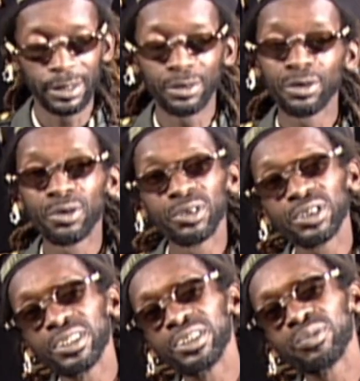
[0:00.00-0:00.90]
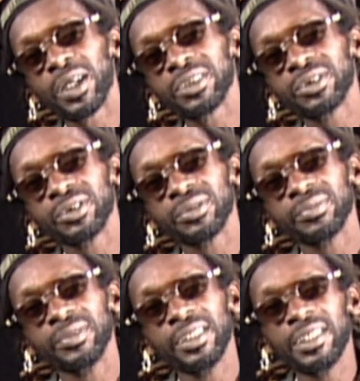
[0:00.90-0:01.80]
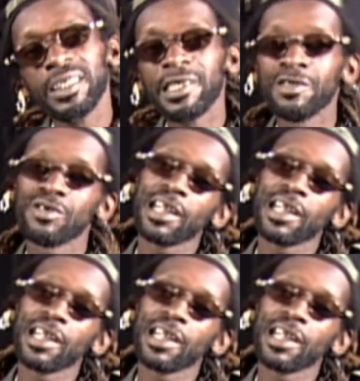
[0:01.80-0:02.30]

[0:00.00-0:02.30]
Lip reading: Now you see this watch, you know,